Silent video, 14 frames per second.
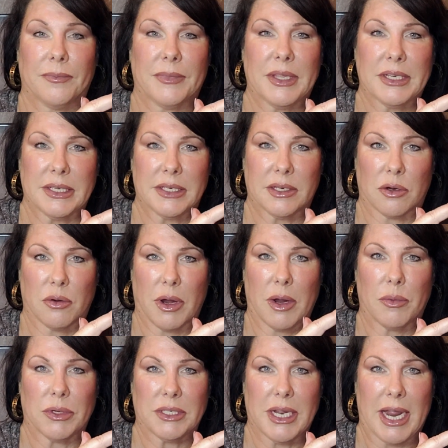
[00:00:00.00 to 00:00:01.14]
This is a great
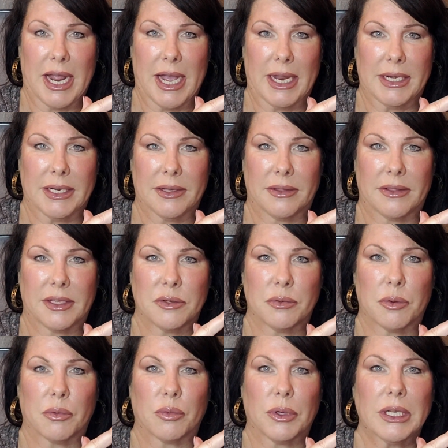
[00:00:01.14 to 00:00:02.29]
one to add. This
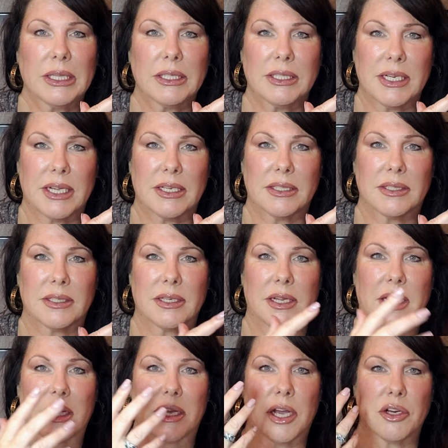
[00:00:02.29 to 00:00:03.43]
one really does
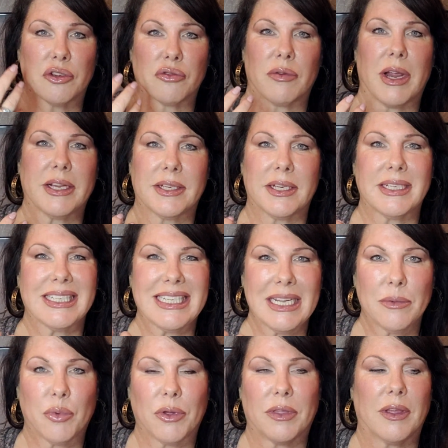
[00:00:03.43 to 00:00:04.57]
address it
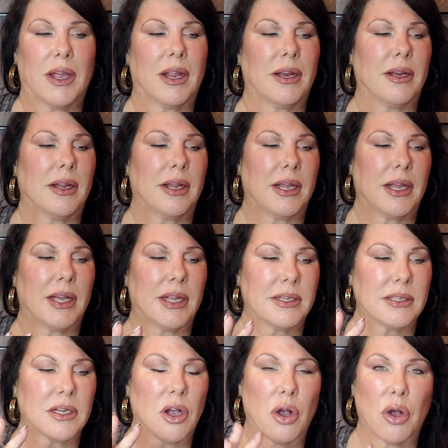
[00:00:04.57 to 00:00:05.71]
deep within. It
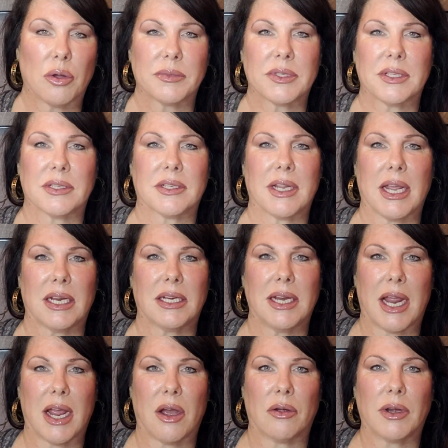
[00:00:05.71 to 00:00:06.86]
calms the skin
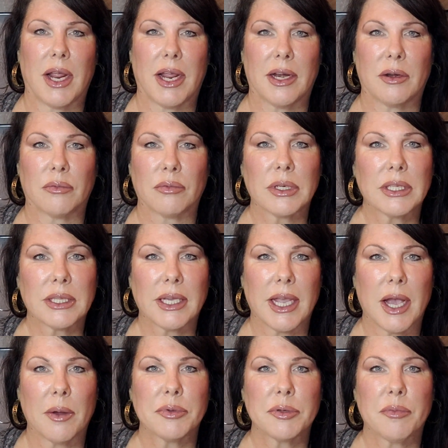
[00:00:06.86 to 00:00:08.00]
down, and it really
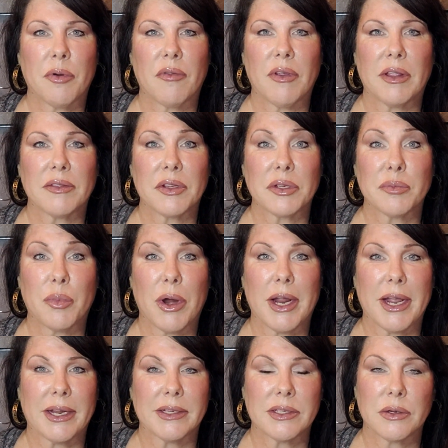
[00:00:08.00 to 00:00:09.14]
helps prevent those
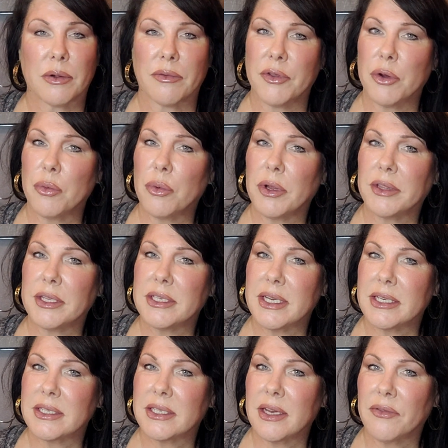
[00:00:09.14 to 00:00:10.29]
breakouts. So if you're one that
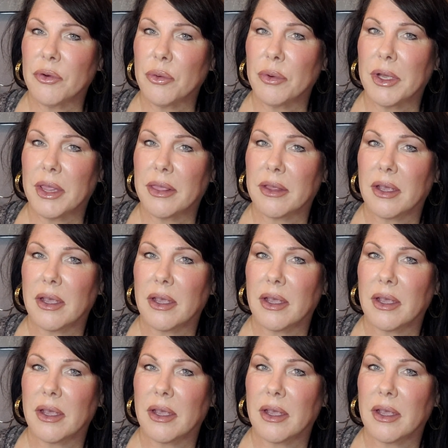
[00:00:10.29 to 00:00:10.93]
does suffer with